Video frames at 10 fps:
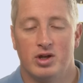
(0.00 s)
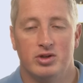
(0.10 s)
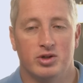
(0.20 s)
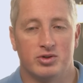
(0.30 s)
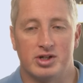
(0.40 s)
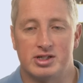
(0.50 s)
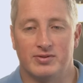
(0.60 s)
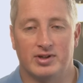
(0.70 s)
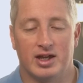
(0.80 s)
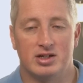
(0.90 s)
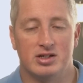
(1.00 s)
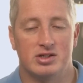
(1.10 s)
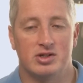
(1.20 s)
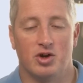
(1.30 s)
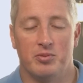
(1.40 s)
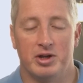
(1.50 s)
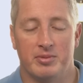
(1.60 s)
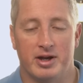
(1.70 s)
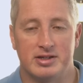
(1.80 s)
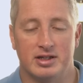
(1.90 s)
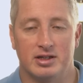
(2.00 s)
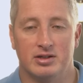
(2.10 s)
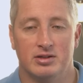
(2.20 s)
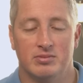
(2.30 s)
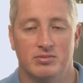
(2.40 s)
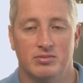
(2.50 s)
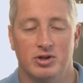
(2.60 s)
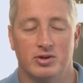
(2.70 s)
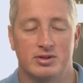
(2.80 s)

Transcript: No justifications, no minimizing, no